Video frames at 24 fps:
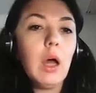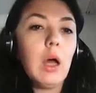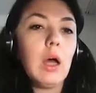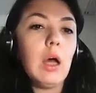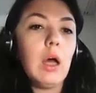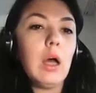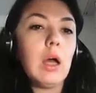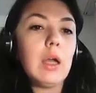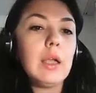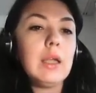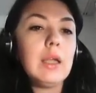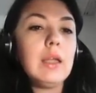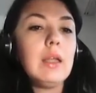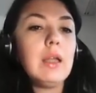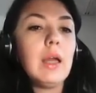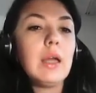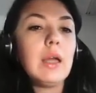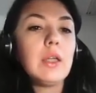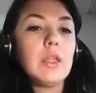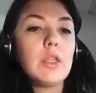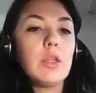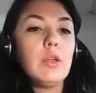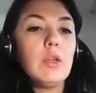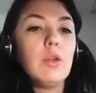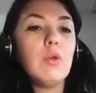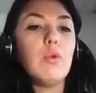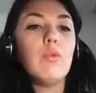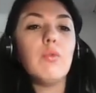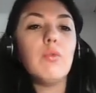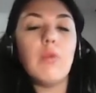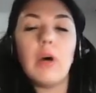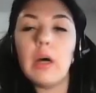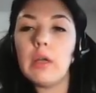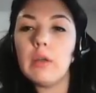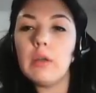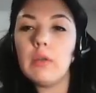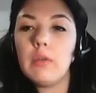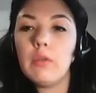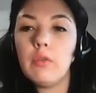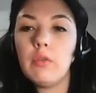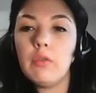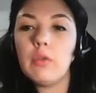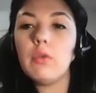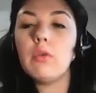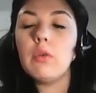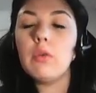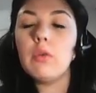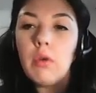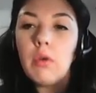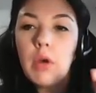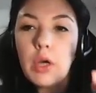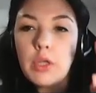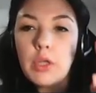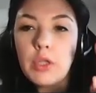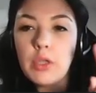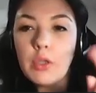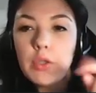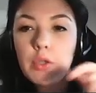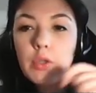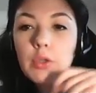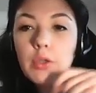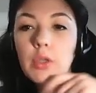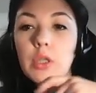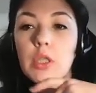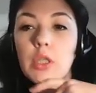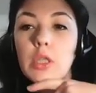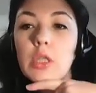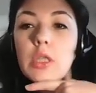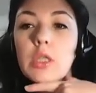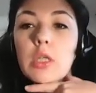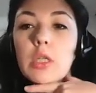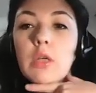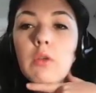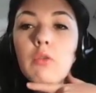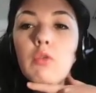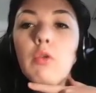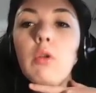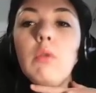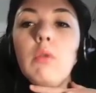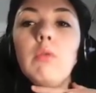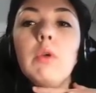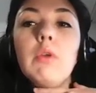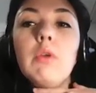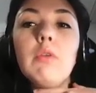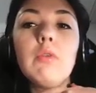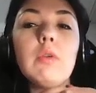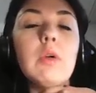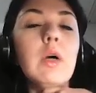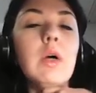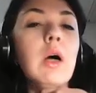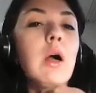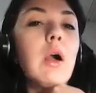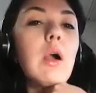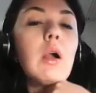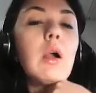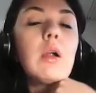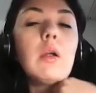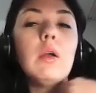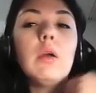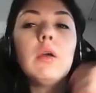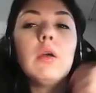In 1901, so Russian surgeons, as always, are